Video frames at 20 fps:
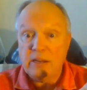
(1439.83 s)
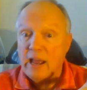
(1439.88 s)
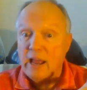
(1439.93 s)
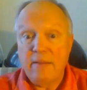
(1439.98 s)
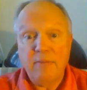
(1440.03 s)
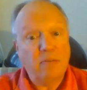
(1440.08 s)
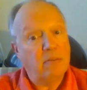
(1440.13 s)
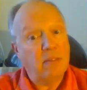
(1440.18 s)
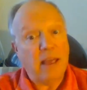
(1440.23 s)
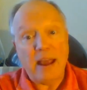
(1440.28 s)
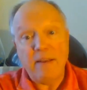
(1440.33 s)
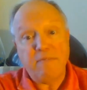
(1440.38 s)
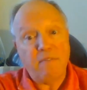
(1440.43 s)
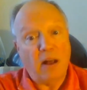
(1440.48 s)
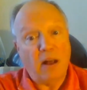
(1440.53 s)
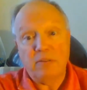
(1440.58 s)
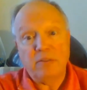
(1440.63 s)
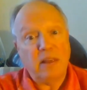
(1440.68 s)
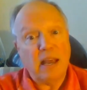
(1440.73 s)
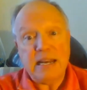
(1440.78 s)
And they
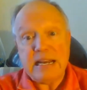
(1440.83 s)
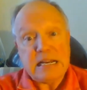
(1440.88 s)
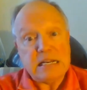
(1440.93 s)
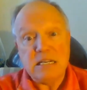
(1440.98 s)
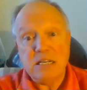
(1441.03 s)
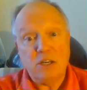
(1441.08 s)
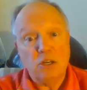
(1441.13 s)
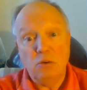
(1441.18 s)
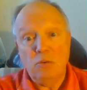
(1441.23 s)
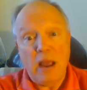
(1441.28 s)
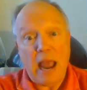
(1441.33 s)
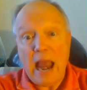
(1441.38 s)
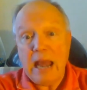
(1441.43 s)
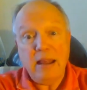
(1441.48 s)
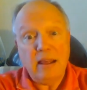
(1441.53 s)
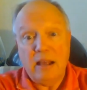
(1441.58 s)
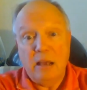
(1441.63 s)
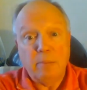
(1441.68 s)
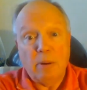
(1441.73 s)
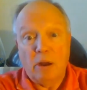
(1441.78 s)
felt they didn't do
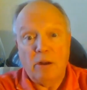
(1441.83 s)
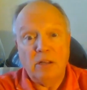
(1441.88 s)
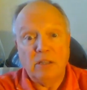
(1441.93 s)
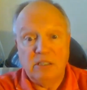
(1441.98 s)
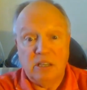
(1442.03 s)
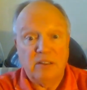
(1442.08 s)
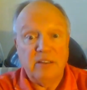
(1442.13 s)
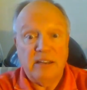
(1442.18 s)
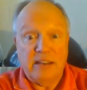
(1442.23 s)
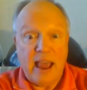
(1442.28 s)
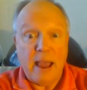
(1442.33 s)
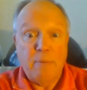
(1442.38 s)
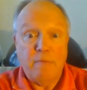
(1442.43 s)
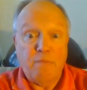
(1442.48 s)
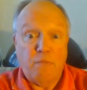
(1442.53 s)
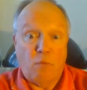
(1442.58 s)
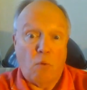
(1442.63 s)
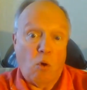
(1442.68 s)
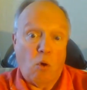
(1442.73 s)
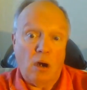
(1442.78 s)
anything about it until the day
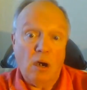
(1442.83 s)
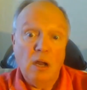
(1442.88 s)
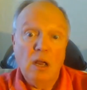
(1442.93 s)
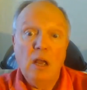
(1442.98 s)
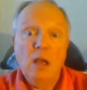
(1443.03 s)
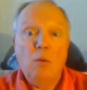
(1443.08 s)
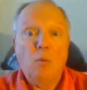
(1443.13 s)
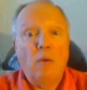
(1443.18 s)
before